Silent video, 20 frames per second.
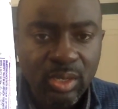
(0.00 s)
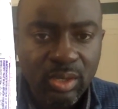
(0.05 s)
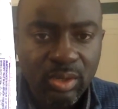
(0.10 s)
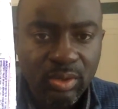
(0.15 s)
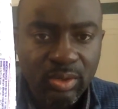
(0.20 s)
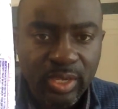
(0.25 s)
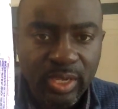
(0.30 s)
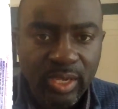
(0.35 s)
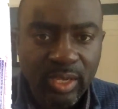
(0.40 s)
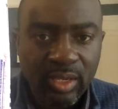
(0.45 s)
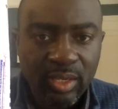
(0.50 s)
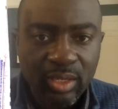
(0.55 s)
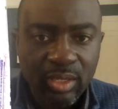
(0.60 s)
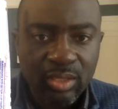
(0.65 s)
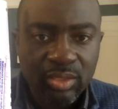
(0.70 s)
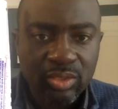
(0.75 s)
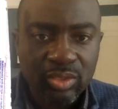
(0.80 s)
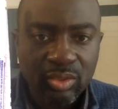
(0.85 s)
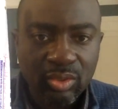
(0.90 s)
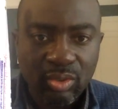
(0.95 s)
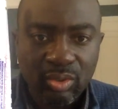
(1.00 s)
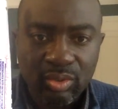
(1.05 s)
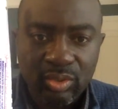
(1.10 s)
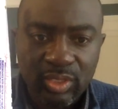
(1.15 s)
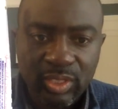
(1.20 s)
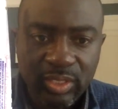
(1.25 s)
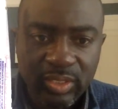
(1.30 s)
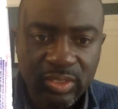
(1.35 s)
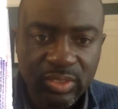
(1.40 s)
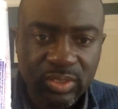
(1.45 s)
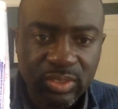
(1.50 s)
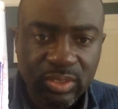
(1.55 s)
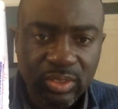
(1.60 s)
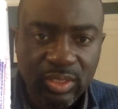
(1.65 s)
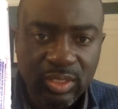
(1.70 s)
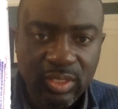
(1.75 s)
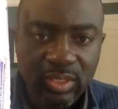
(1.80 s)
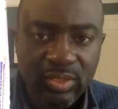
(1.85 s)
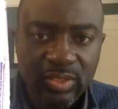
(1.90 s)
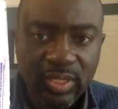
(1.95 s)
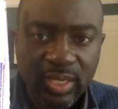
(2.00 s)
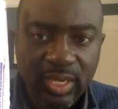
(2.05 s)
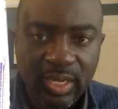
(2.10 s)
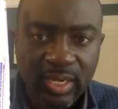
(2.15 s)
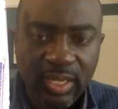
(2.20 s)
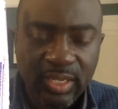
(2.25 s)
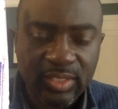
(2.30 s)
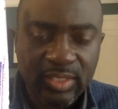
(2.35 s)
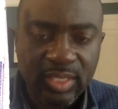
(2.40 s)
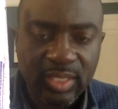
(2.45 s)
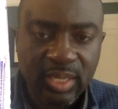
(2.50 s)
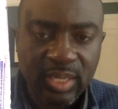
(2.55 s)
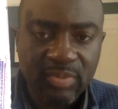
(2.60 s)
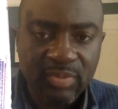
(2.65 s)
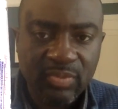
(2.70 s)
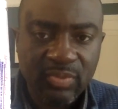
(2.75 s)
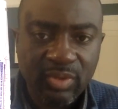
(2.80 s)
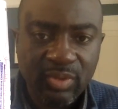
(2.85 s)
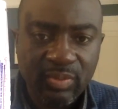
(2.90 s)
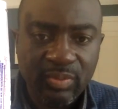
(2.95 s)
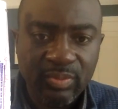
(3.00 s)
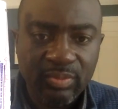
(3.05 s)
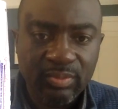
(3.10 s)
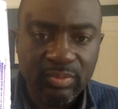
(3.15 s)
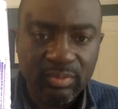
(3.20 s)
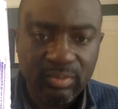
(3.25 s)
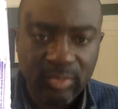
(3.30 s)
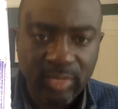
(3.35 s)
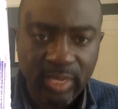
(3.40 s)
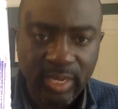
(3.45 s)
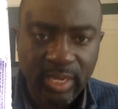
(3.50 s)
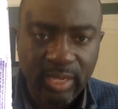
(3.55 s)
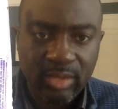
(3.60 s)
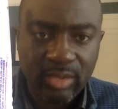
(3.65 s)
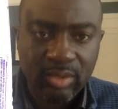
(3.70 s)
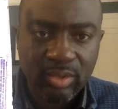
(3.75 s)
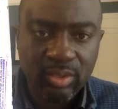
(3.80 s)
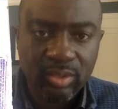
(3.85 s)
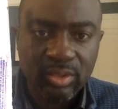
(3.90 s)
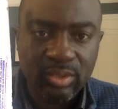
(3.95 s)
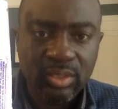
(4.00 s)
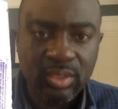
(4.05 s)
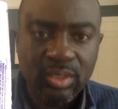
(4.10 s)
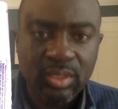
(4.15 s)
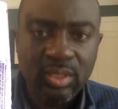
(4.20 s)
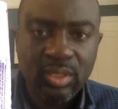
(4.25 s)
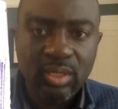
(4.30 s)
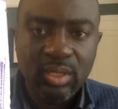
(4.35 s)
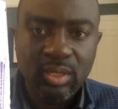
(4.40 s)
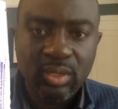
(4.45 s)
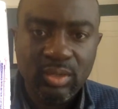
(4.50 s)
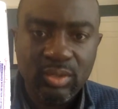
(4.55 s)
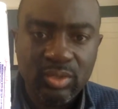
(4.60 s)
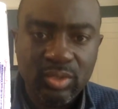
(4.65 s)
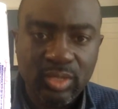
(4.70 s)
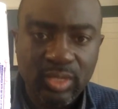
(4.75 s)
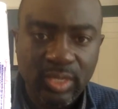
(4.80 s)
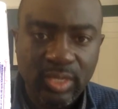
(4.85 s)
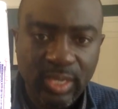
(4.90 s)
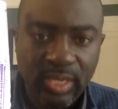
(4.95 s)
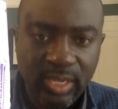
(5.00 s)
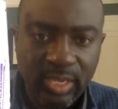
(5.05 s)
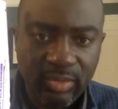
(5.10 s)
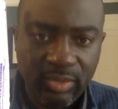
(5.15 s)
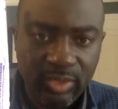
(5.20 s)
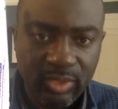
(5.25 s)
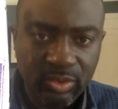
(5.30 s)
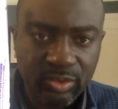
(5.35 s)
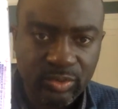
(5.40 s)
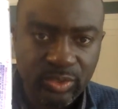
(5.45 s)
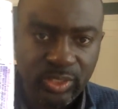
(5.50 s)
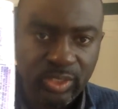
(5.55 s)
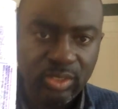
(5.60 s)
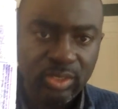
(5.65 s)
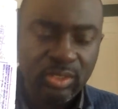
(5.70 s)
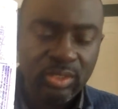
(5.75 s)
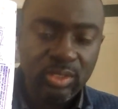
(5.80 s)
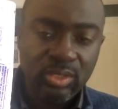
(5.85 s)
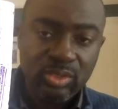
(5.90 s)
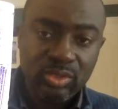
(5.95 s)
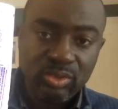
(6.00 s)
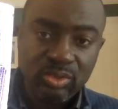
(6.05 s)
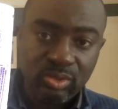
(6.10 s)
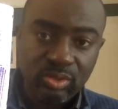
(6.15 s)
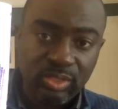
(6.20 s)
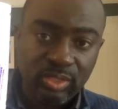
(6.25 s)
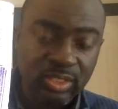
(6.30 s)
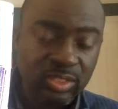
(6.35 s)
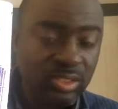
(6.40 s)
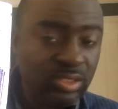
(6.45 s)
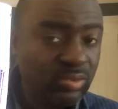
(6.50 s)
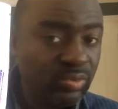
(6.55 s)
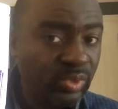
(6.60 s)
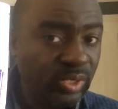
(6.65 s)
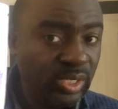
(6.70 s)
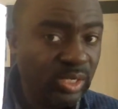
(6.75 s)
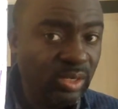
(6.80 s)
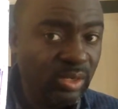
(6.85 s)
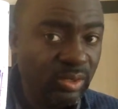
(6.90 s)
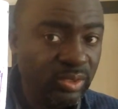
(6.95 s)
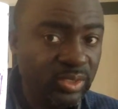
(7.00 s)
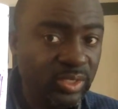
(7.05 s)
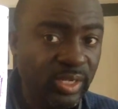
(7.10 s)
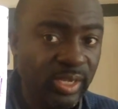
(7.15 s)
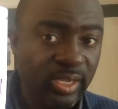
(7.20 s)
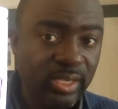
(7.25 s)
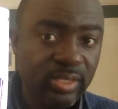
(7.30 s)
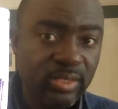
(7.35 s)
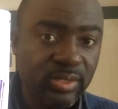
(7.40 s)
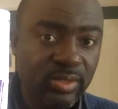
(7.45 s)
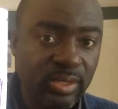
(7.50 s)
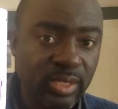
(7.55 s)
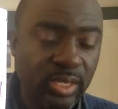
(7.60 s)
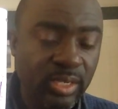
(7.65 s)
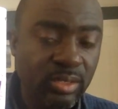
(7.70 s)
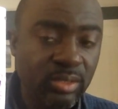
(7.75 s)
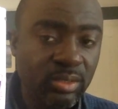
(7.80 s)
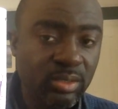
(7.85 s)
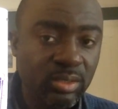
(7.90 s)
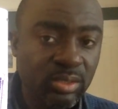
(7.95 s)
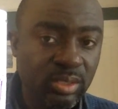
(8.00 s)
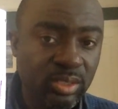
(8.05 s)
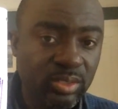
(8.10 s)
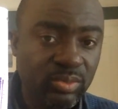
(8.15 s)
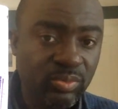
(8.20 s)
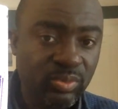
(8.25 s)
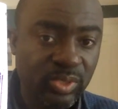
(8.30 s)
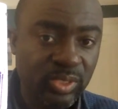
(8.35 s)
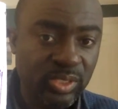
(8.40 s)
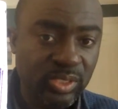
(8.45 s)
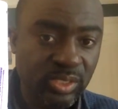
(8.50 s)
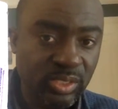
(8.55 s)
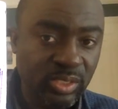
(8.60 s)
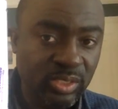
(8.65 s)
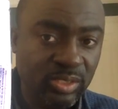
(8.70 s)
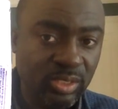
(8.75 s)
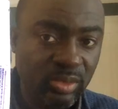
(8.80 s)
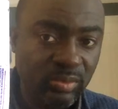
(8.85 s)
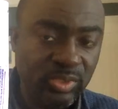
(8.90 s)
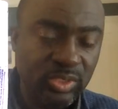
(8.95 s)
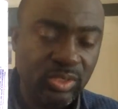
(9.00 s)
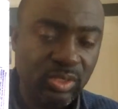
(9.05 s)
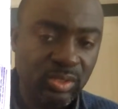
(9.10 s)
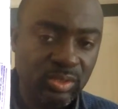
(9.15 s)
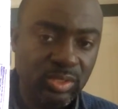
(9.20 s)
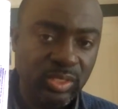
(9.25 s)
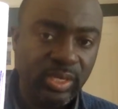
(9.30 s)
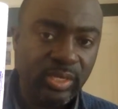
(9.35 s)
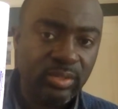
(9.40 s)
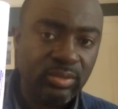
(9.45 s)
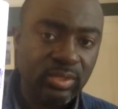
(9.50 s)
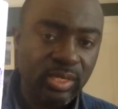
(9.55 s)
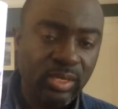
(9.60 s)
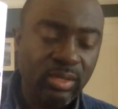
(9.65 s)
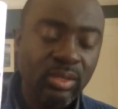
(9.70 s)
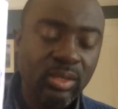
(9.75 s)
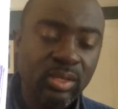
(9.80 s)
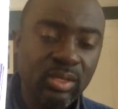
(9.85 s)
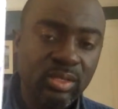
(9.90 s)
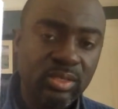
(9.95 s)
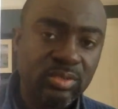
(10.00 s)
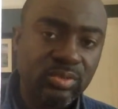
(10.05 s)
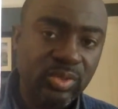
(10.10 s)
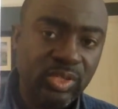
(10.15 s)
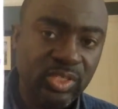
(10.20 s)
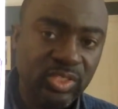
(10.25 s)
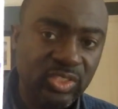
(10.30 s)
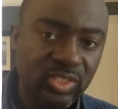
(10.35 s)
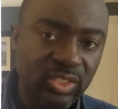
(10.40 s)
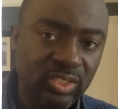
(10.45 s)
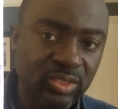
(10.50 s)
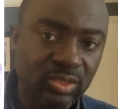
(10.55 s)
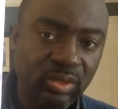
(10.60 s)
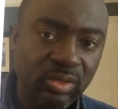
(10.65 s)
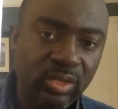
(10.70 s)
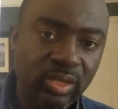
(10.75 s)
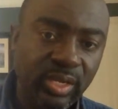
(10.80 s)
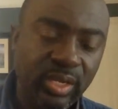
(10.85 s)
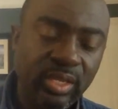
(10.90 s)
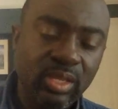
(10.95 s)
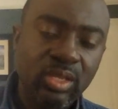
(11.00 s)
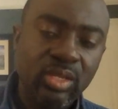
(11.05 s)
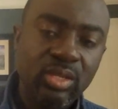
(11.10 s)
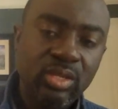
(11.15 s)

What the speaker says: Okay, so these are like stamps from the High Court and also the land registry. So this is what it looks like. Okay, this is what these numbers looks like. Okay, this is what the sheets look like.